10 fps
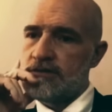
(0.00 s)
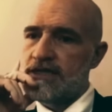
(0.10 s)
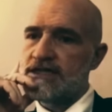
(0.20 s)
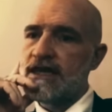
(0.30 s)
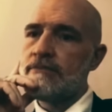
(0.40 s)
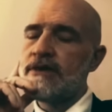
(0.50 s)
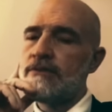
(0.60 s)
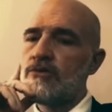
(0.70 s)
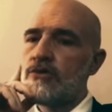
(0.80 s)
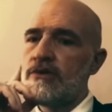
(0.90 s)
That's that
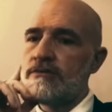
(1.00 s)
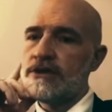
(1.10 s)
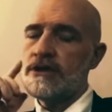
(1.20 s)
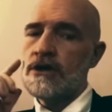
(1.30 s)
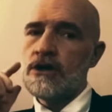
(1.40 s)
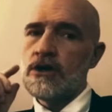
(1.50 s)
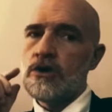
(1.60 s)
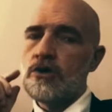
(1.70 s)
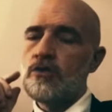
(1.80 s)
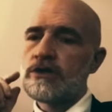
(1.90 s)
many more women
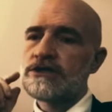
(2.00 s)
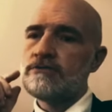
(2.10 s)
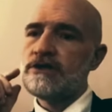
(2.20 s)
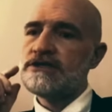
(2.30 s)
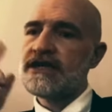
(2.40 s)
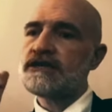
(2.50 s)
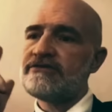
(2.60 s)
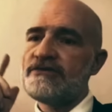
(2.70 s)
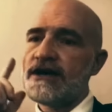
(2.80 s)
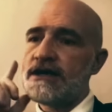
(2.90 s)
who want to be
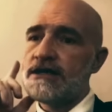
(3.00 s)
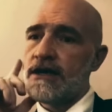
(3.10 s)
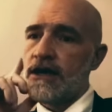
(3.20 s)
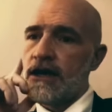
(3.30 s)
dignified